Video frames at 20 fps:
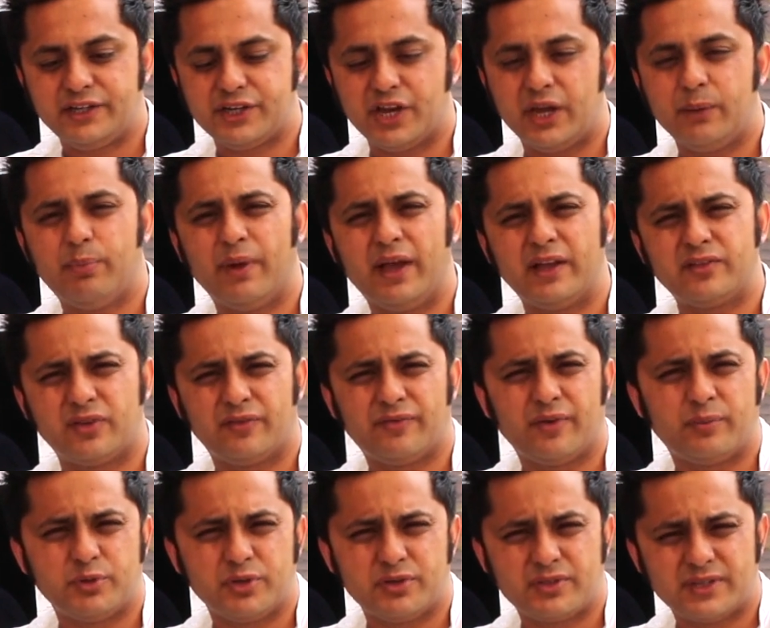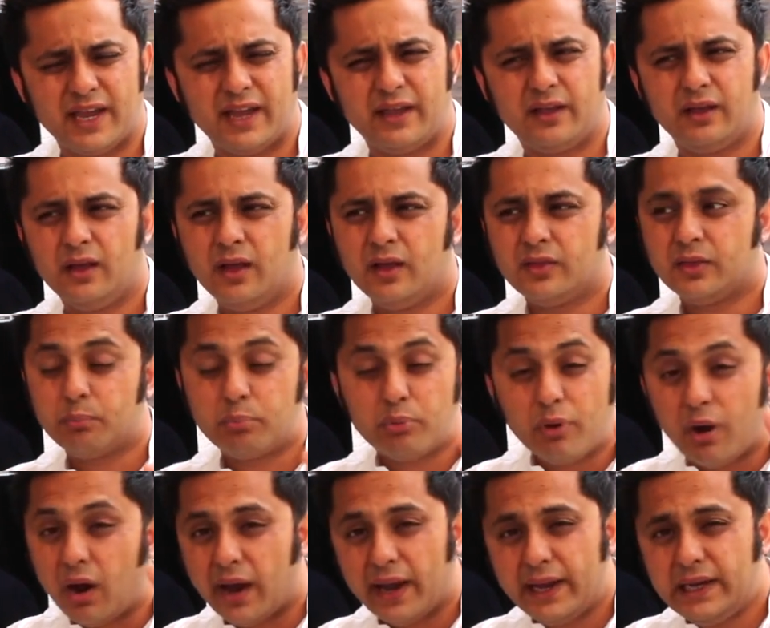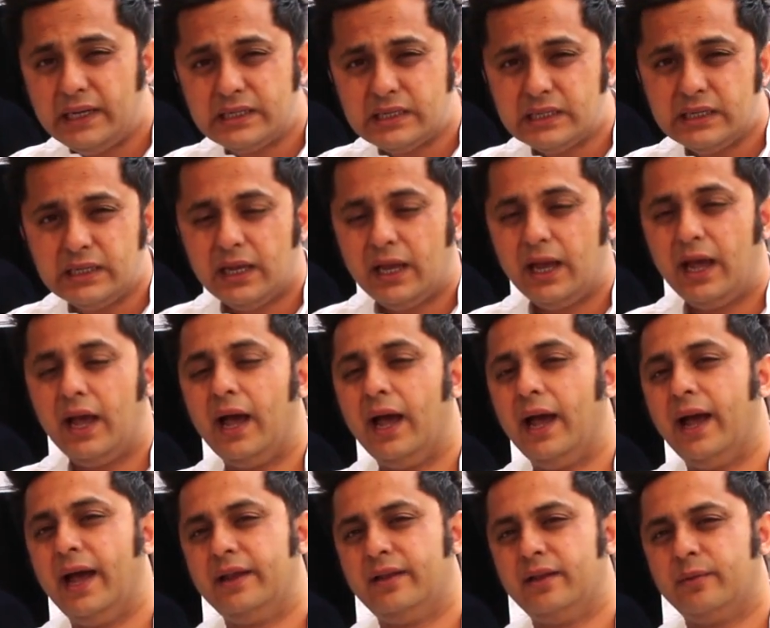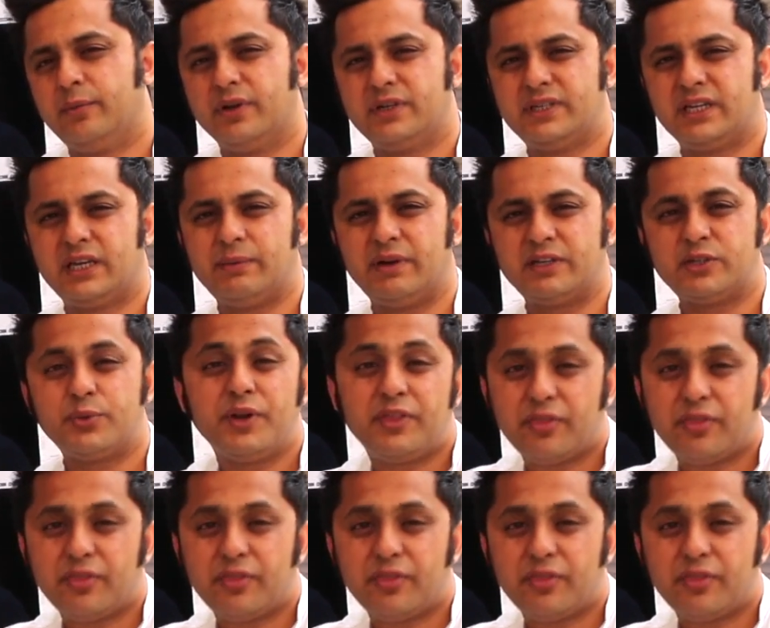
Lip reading: JPEG. So if I'm doing, say, the bride, and I'm going to take about